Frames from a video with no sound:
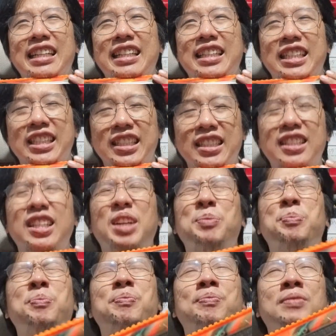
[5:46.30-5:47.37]
there's
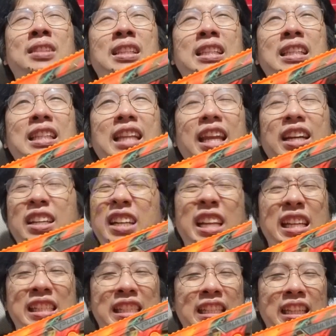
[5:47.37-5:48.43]
some air
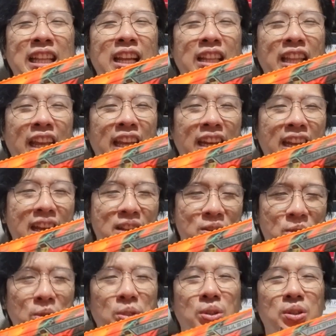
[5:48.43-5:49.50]
leaks in that area,
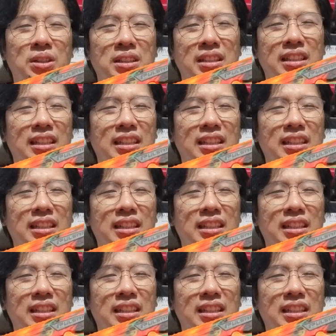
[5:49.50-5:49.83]
so